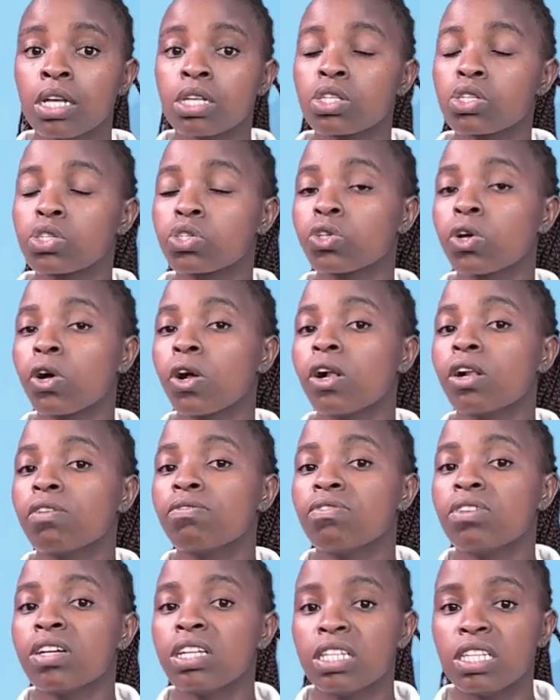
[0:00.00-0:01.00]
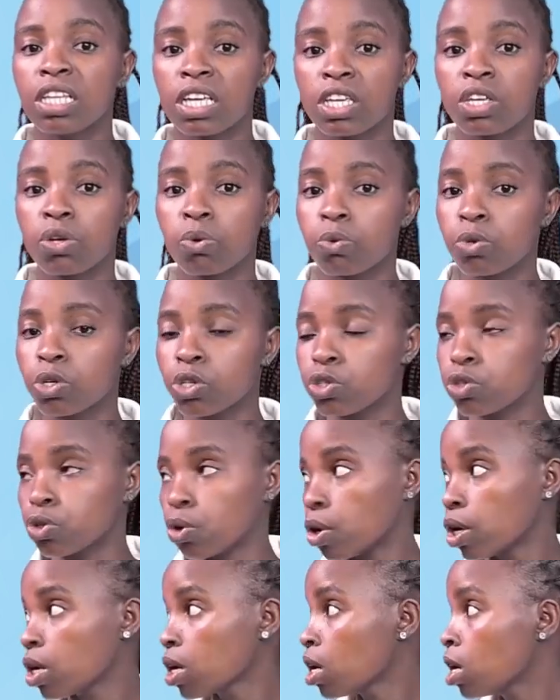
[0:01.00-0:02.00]
solve the
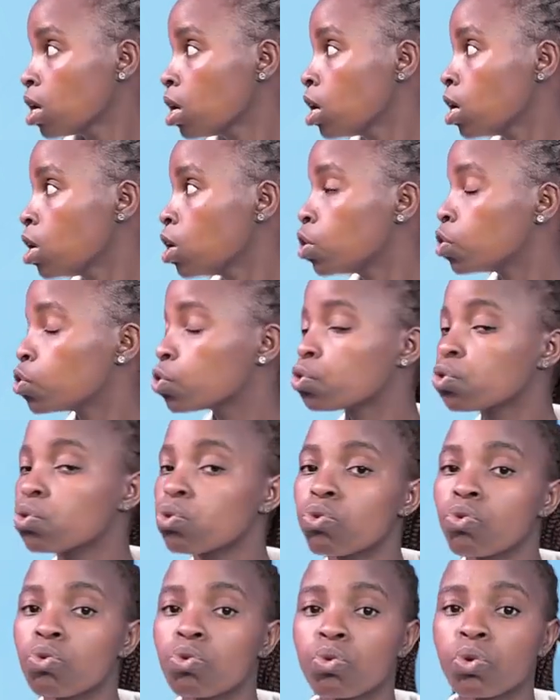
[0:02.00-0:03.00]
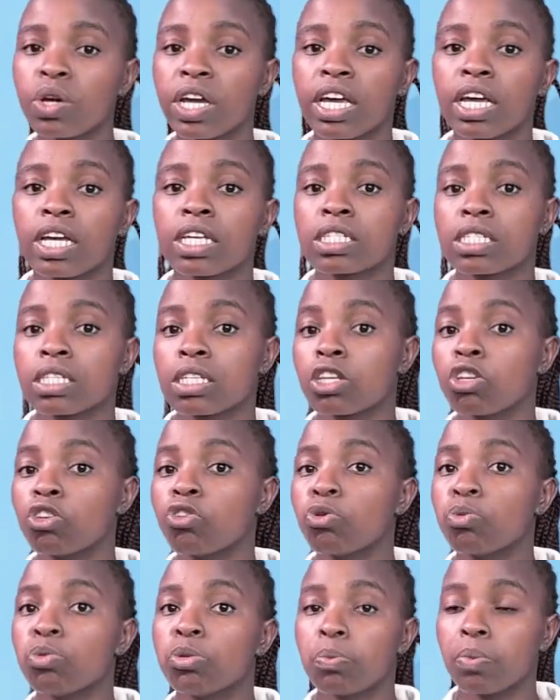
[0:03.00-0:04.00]
equation 2x
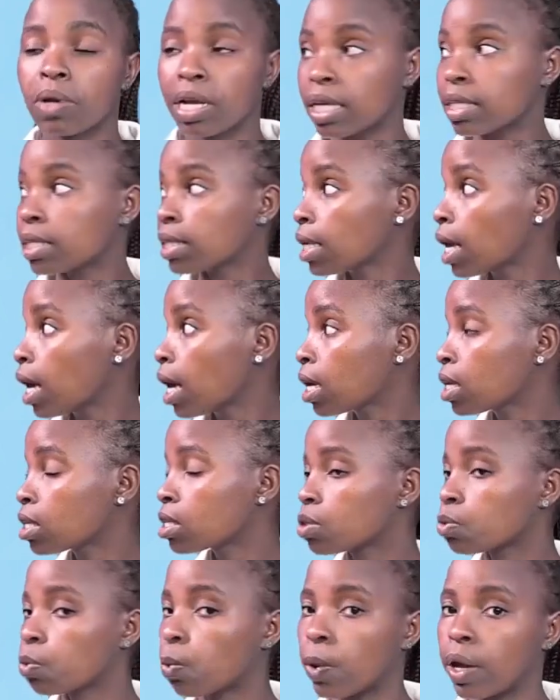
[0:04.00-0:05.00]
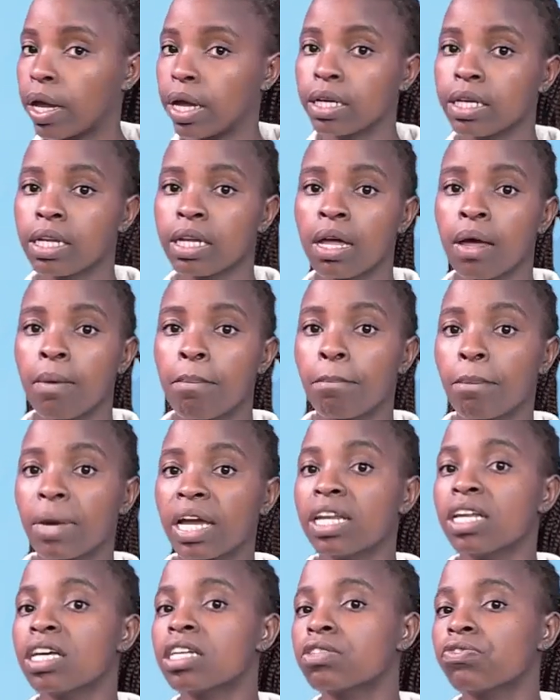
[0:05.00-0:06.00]
cubed plus x squared
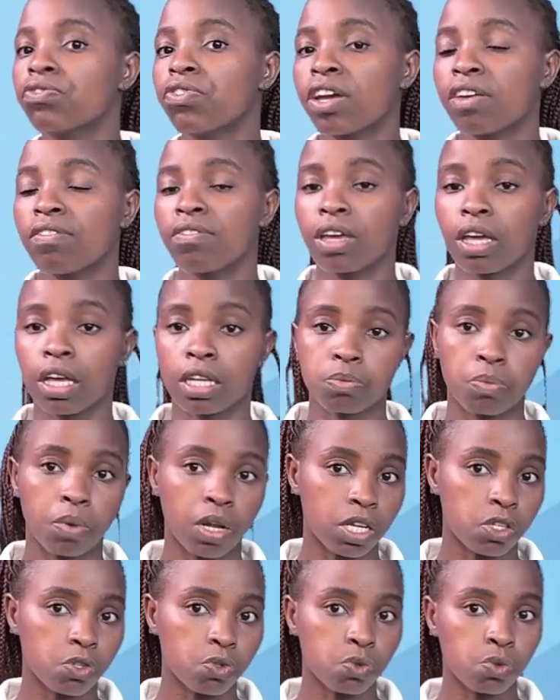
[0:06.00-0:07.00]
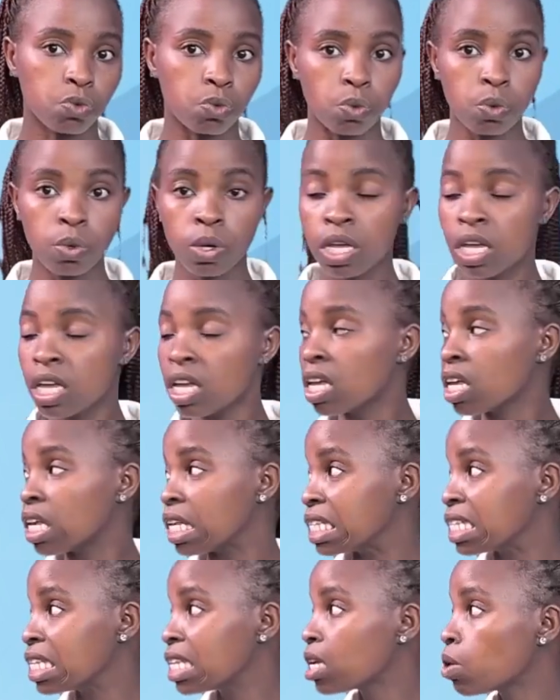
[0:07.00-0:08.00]
minus 5x plus 2
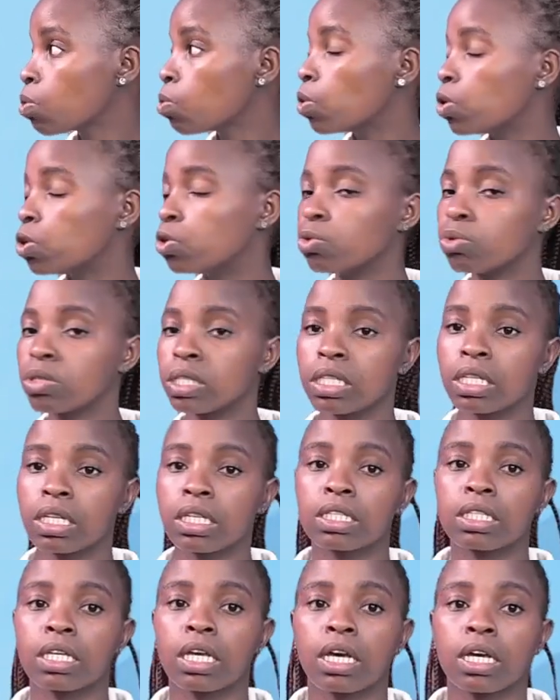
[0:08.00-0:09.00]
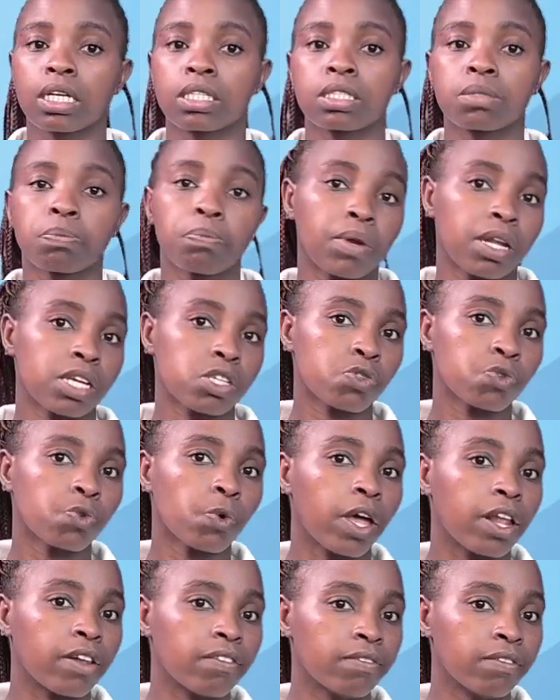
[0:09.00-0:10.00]
is equal to 6x plus
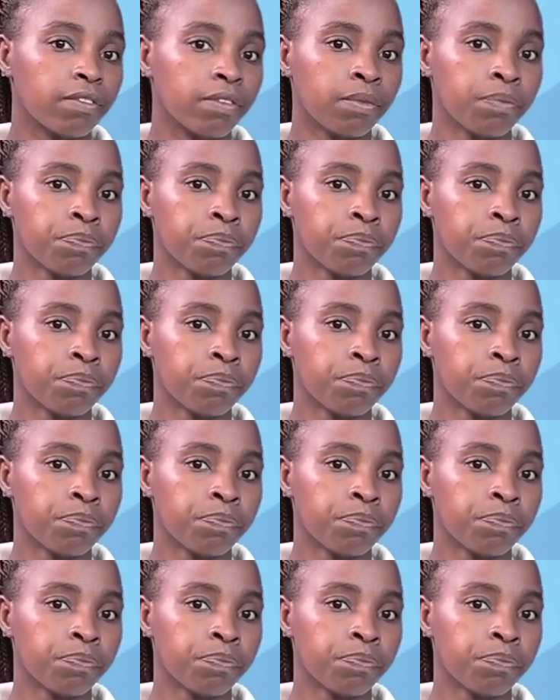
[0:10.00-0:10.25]
12.